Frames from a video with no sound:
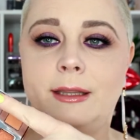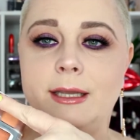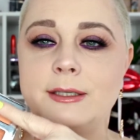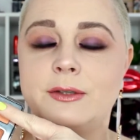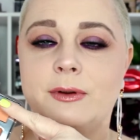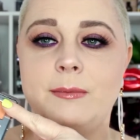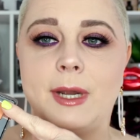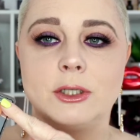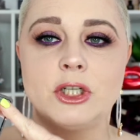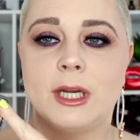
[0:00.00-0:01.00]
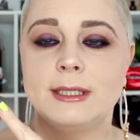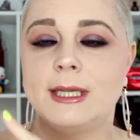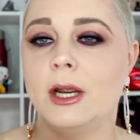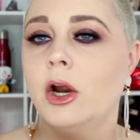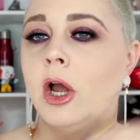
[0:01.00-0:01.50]
these three matte shades
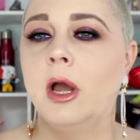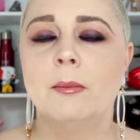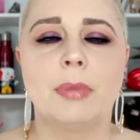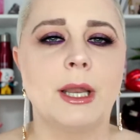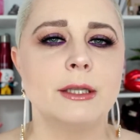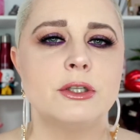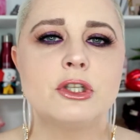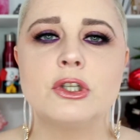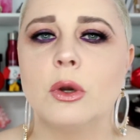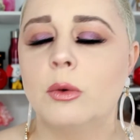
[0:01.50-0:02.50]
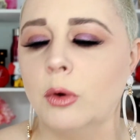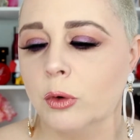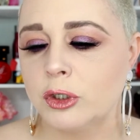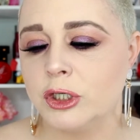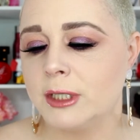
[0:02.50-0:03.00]
here blend so
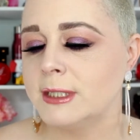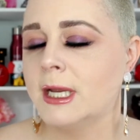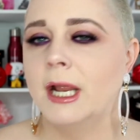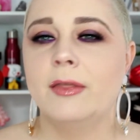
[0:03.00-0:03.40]
gorgeous.